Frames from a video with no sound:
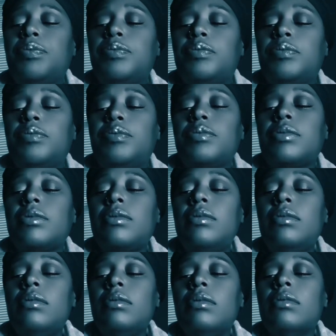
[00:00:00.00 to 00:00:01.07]

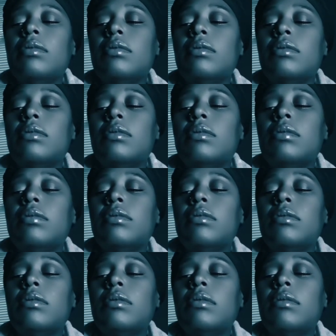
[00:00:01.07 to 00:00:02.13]

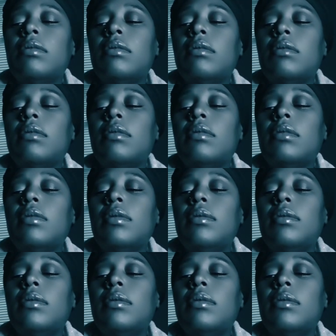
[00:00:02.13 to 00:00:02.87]
No one is speaking in this clip.